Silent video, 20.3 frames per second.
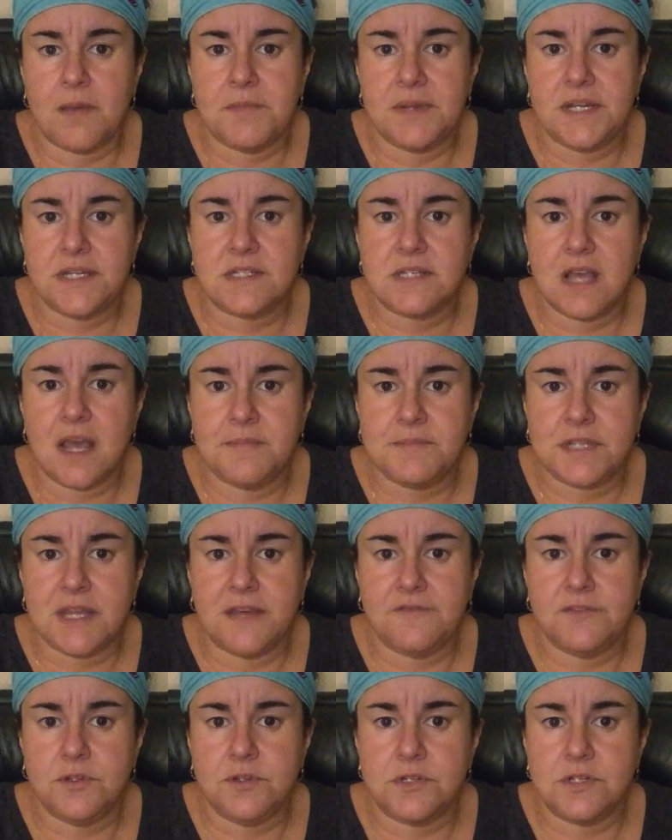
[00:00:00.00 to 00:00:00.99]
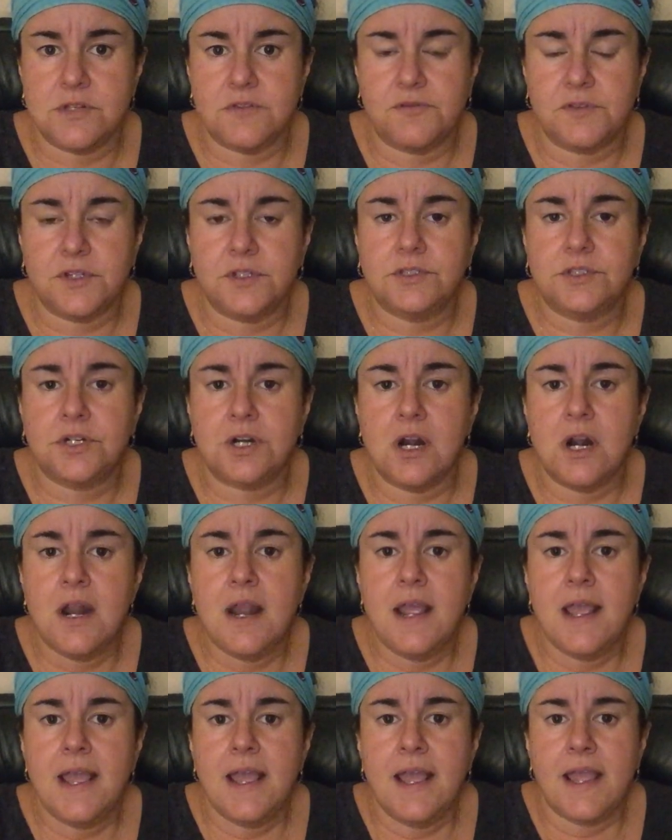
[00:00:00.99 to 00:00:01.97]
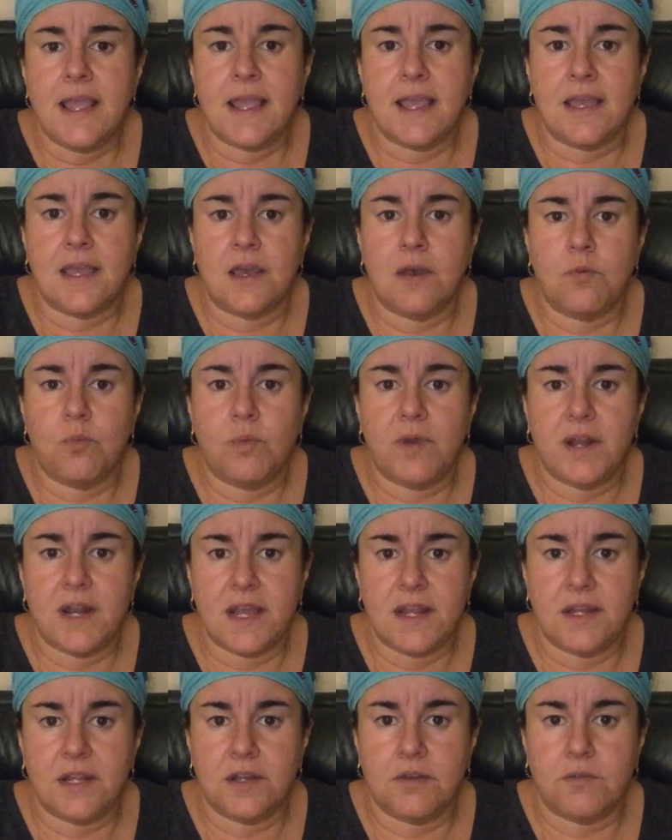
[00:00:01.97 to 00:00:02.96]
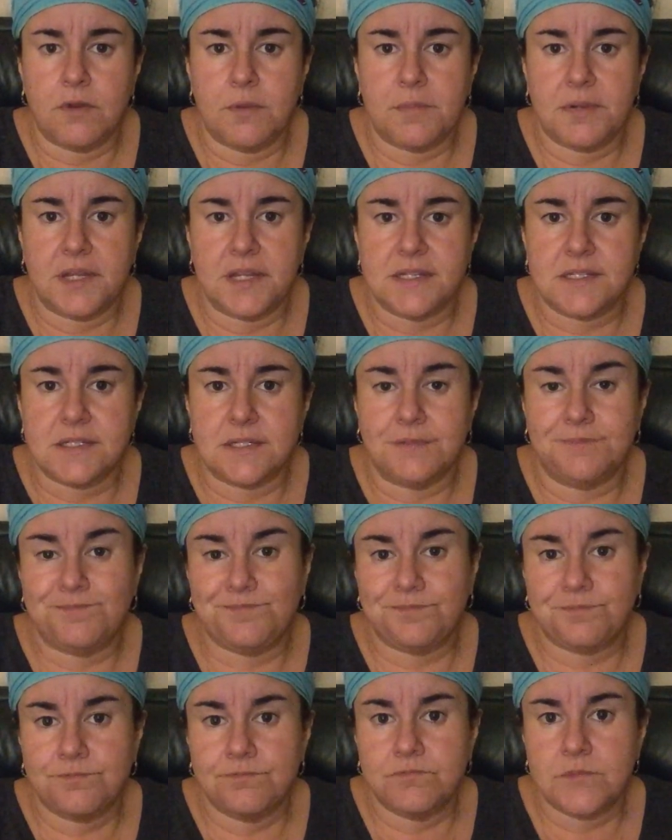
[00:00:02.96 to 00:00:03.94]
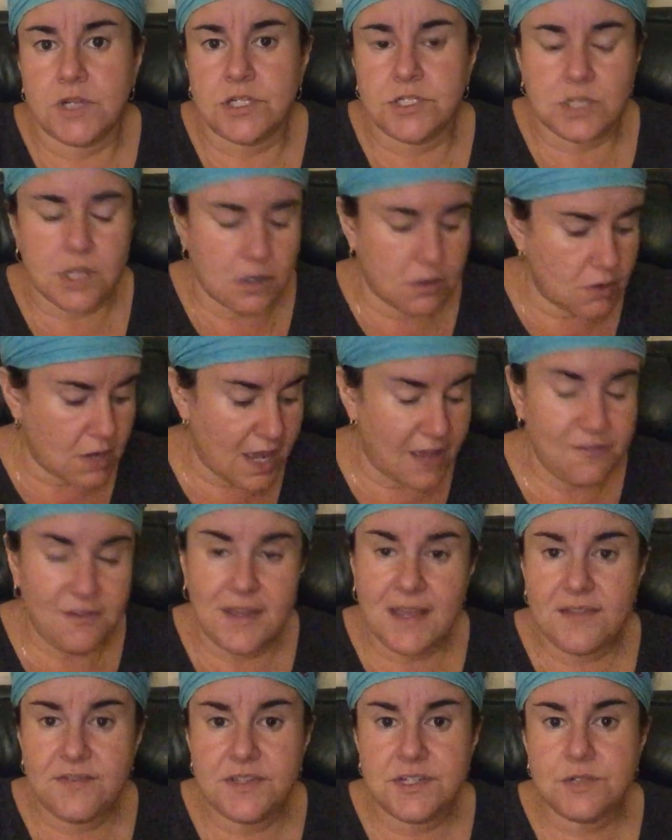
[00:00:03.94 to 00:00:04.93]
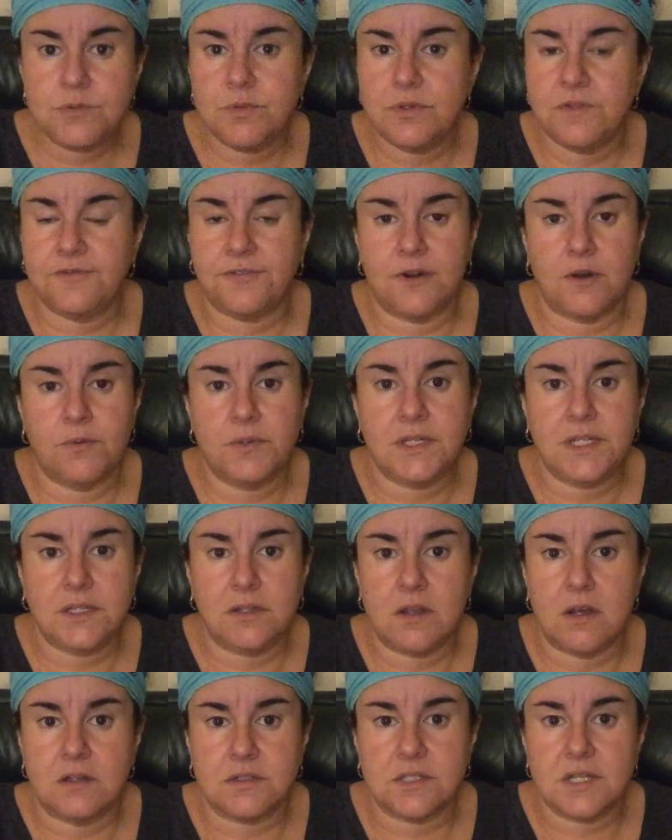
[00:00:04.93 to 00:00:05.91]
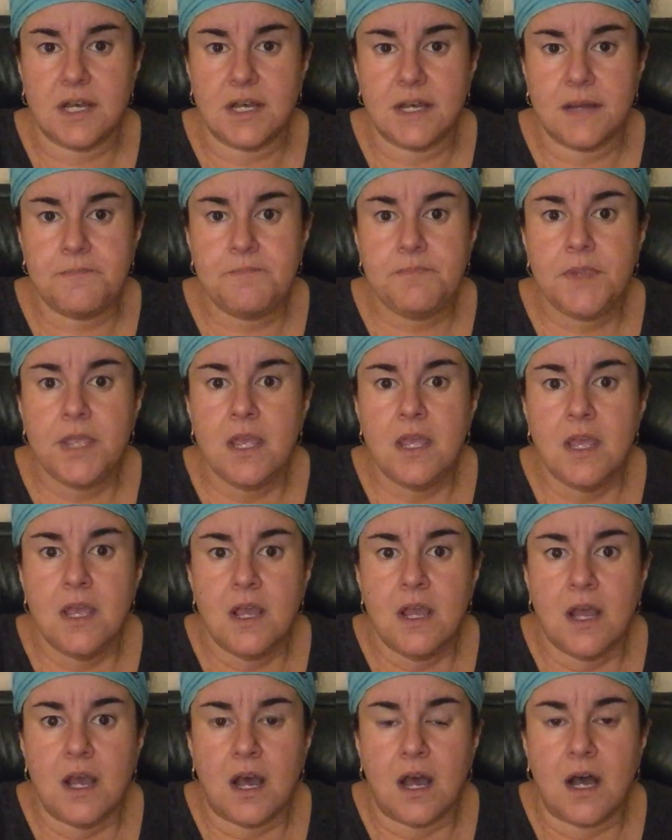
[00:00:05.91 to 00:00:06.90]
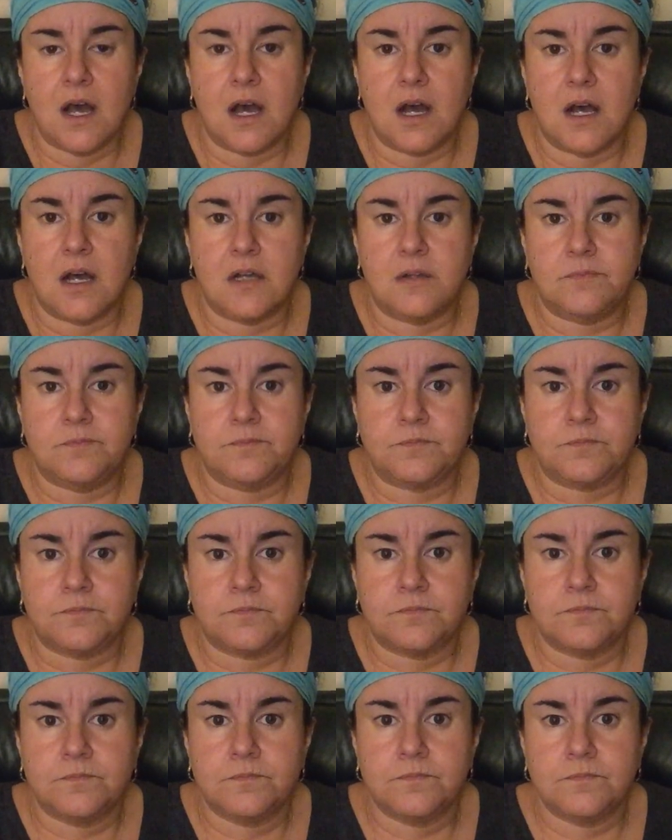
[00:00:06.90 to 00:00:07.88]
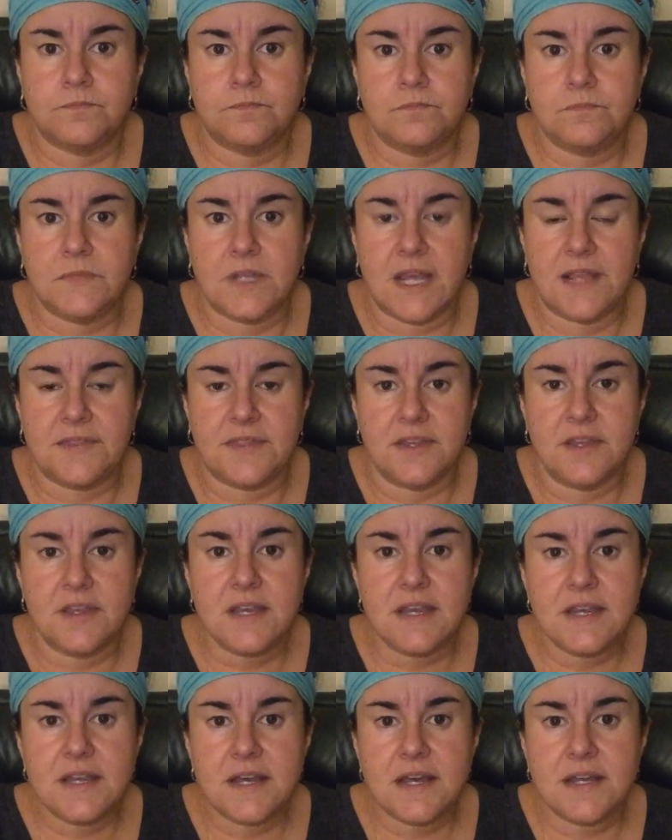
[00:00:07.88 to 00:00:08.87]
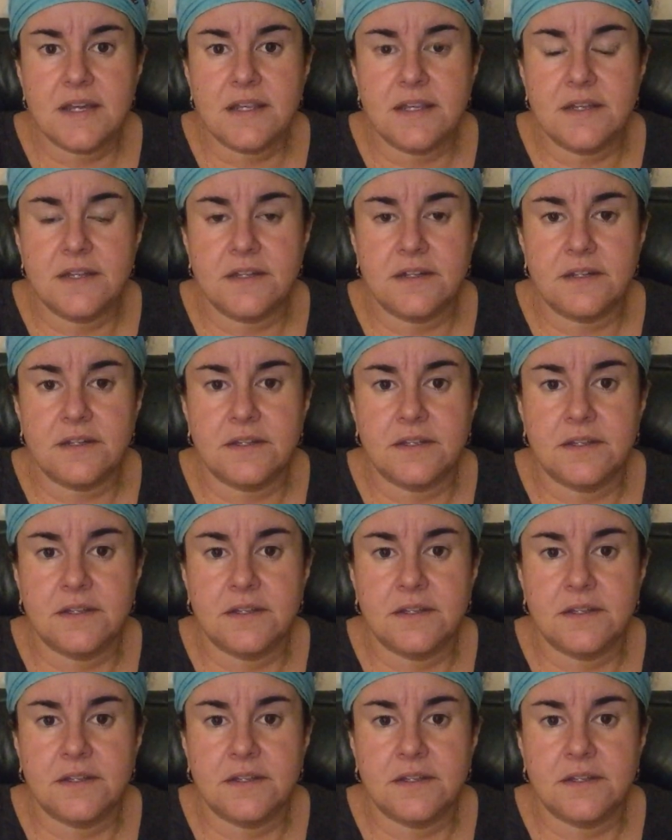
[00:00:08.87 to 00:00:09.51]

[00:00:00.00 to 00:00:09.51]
many times I've used the filter and when I need to replace it. So I've had this one for a really long time. I think I got it